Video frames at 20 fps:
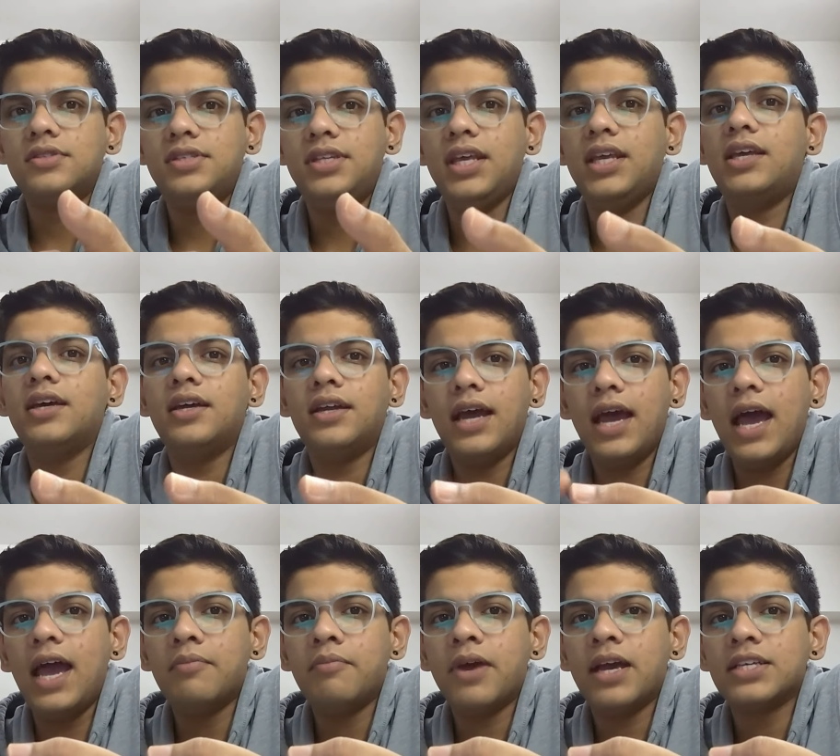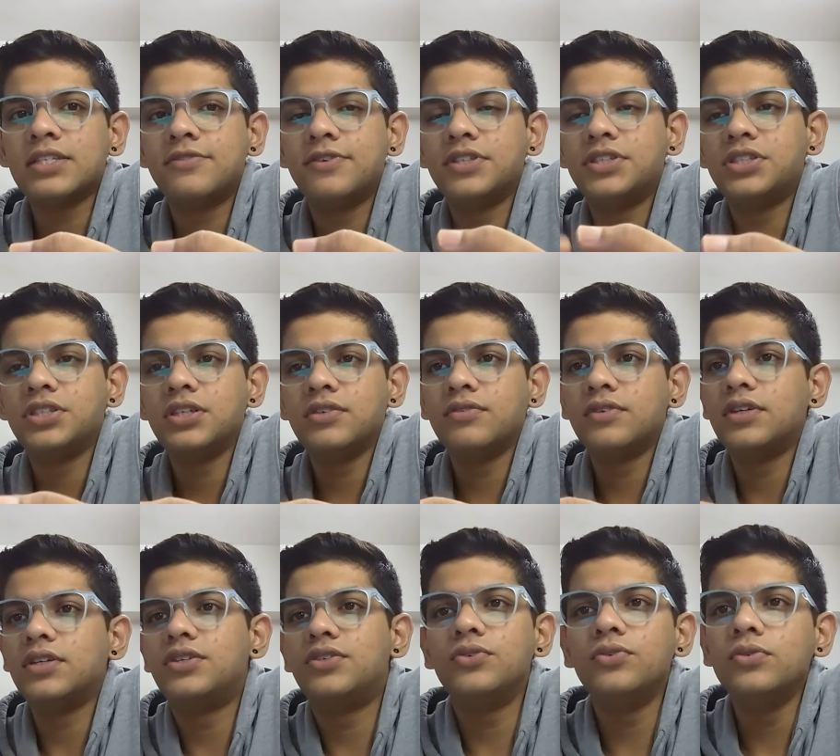and Max Fisher were too.
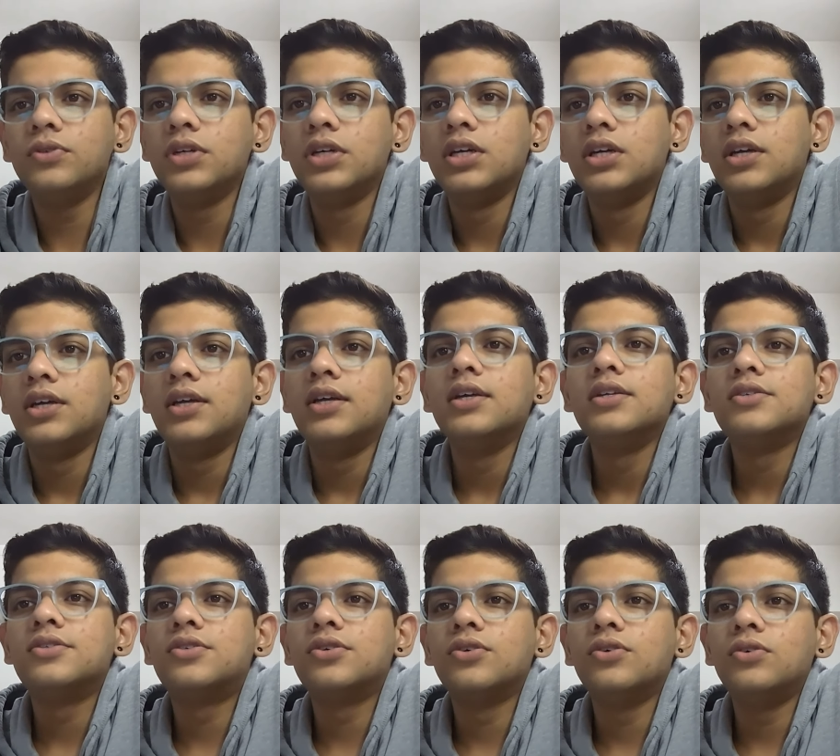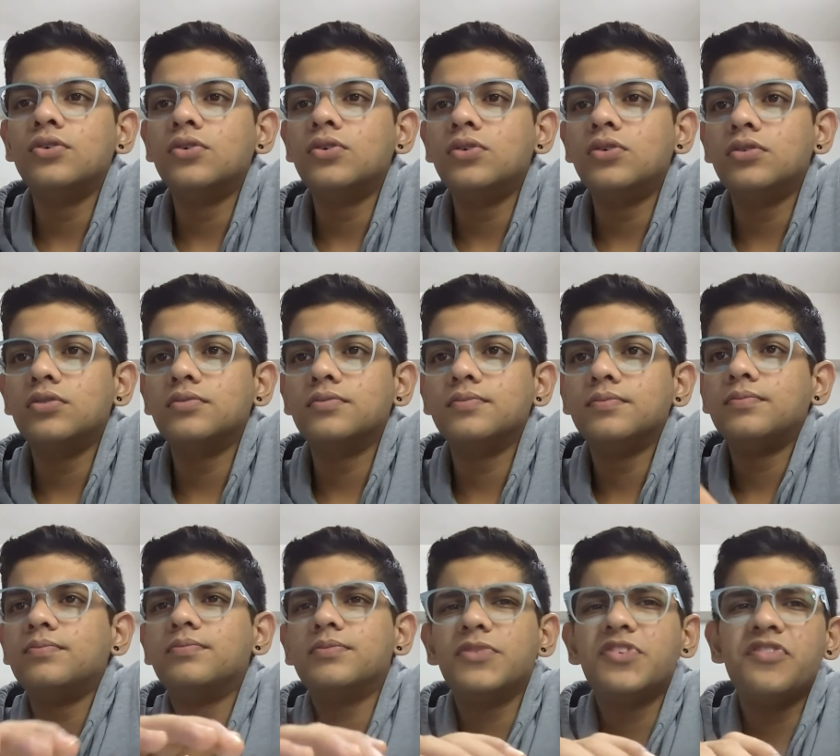So
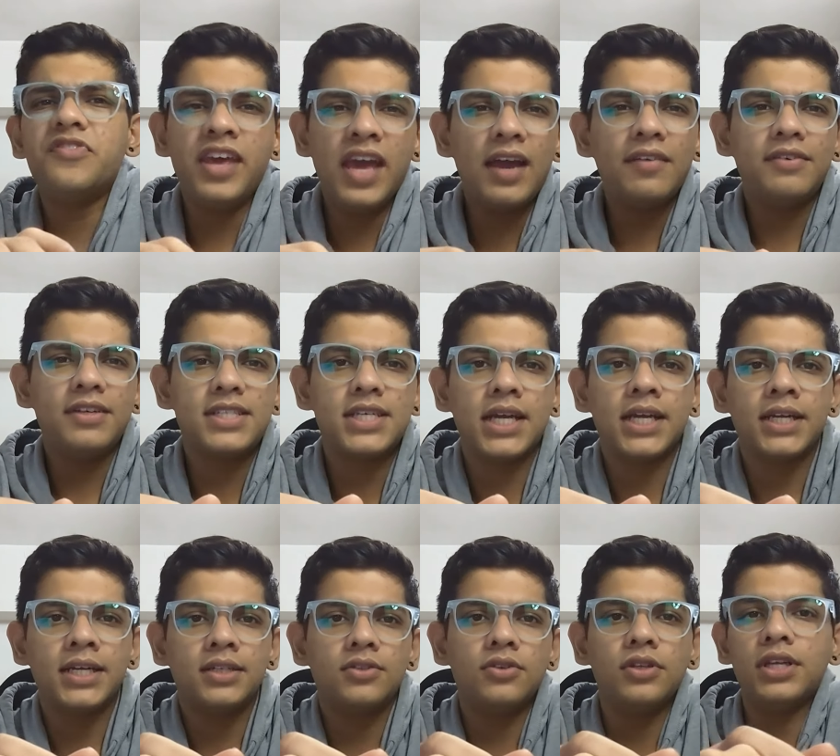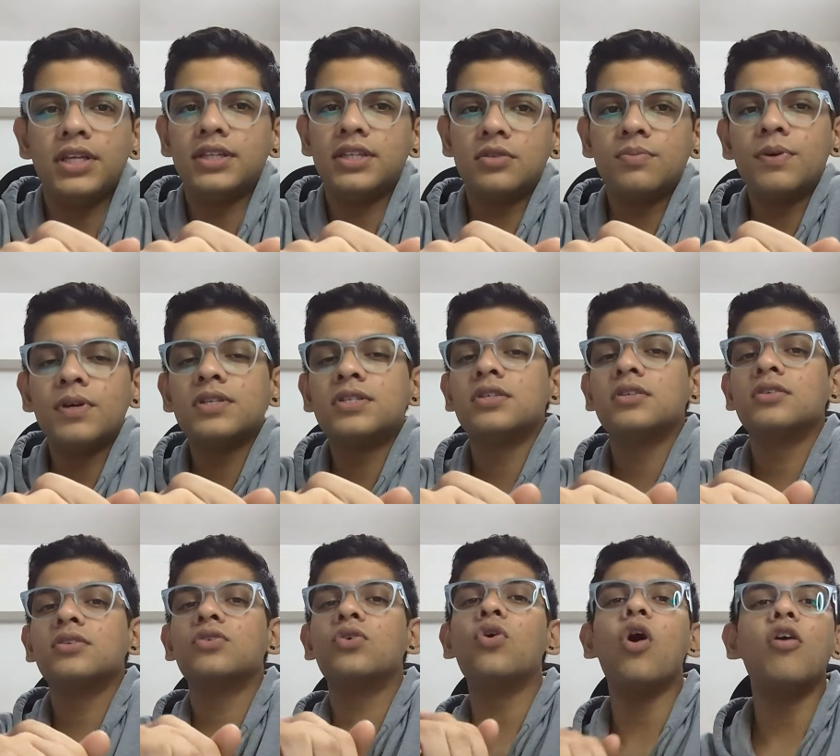we have decided to let this person go
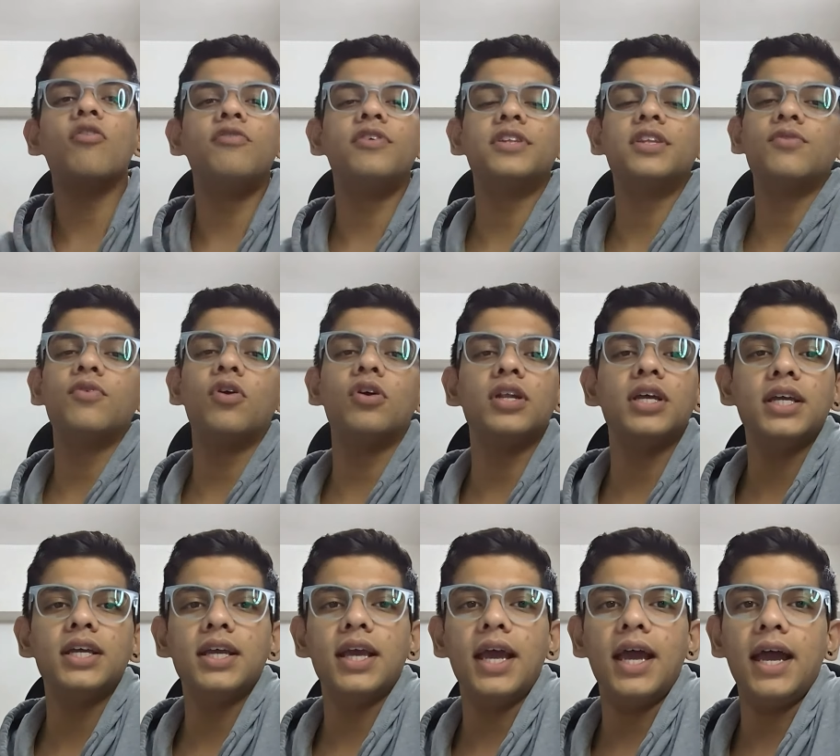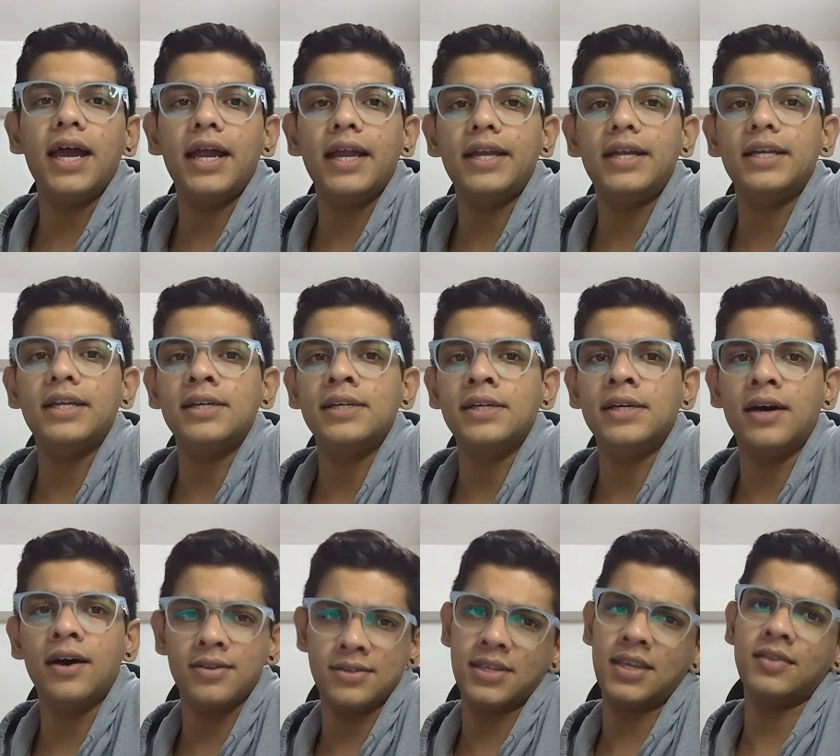off with a warning and asking
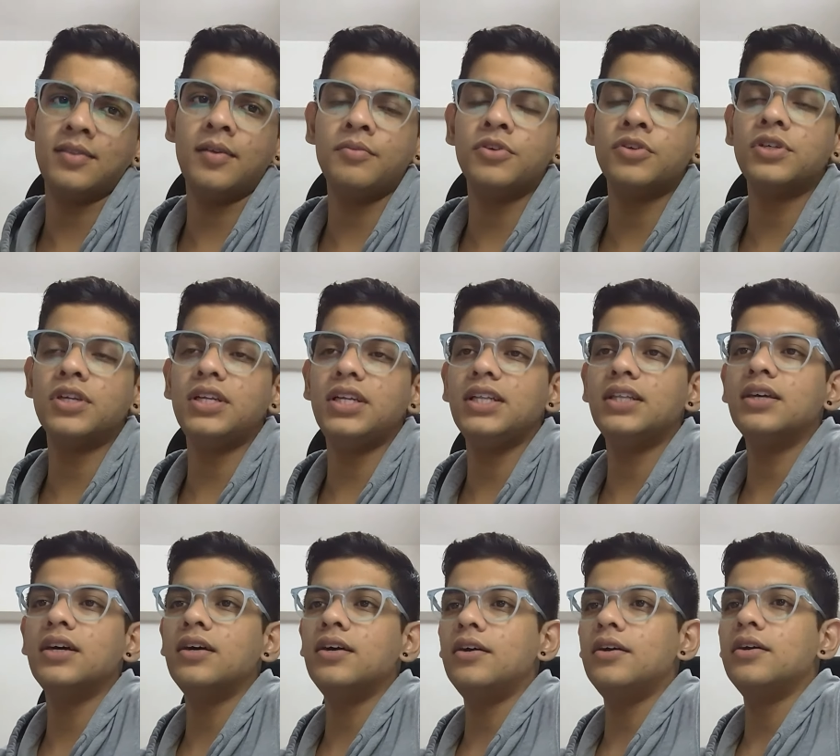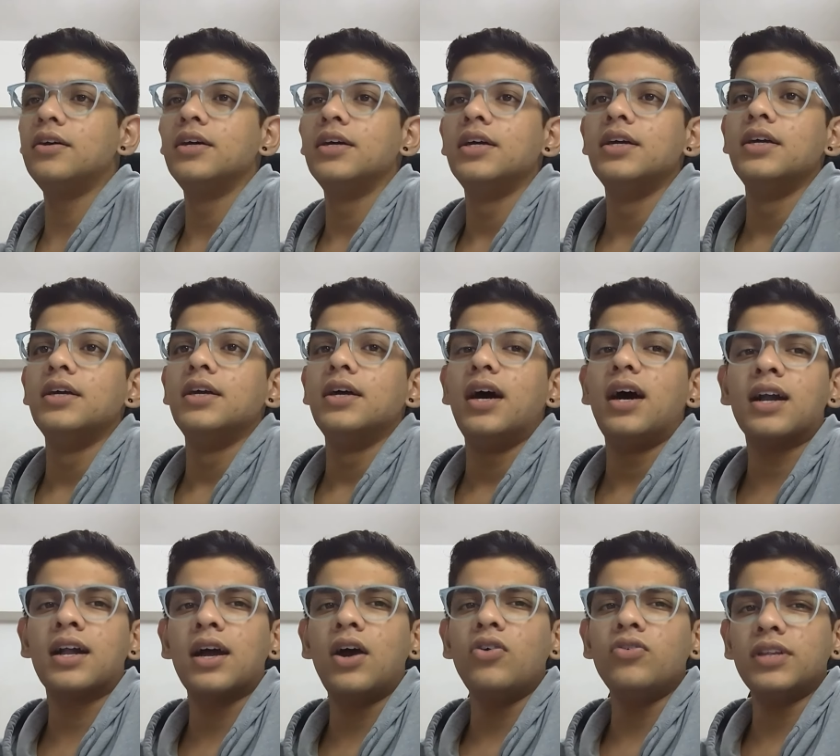them to delete the account
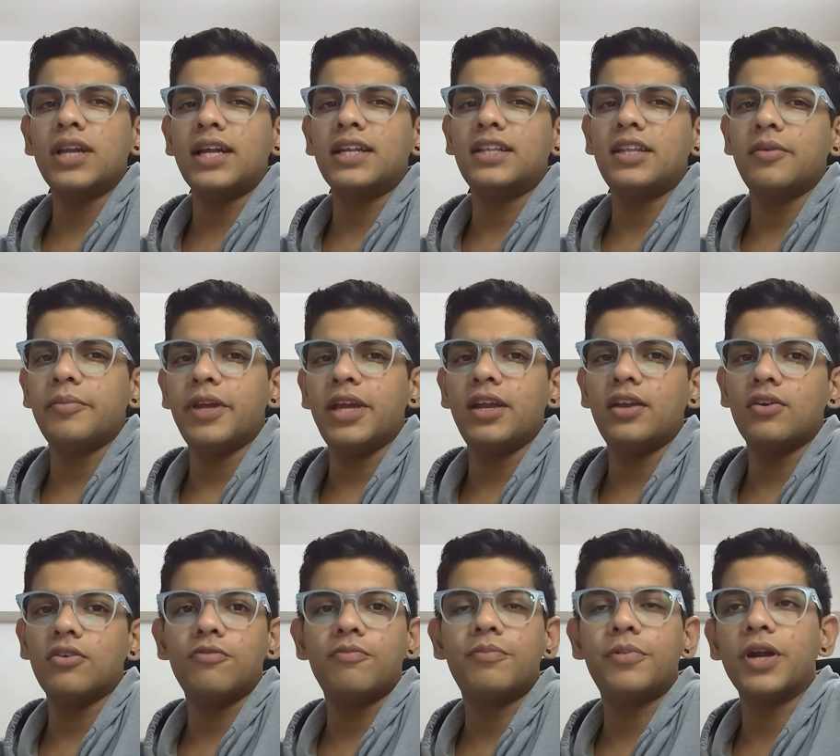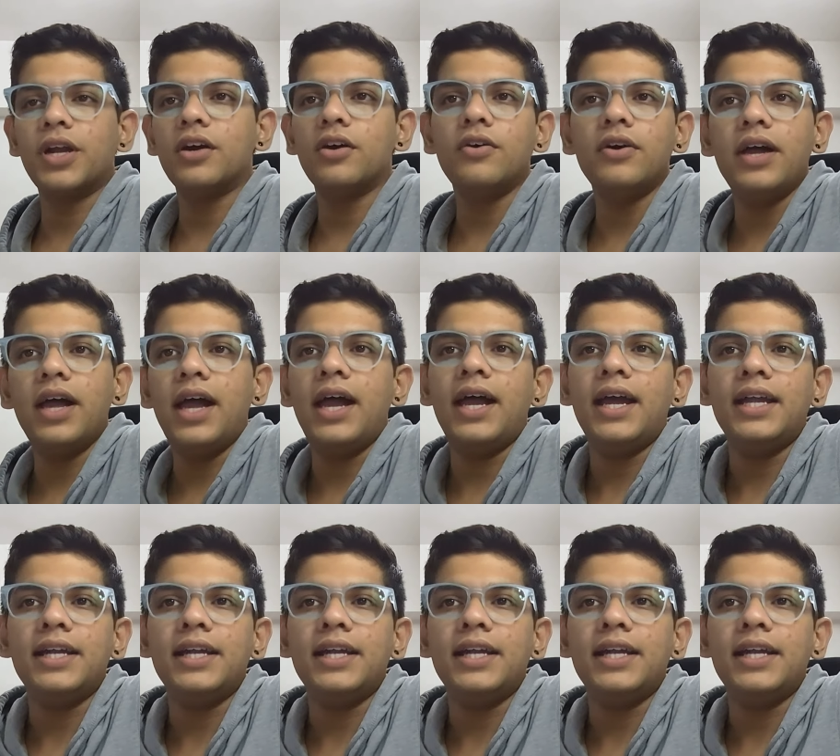that they made of Pranav, and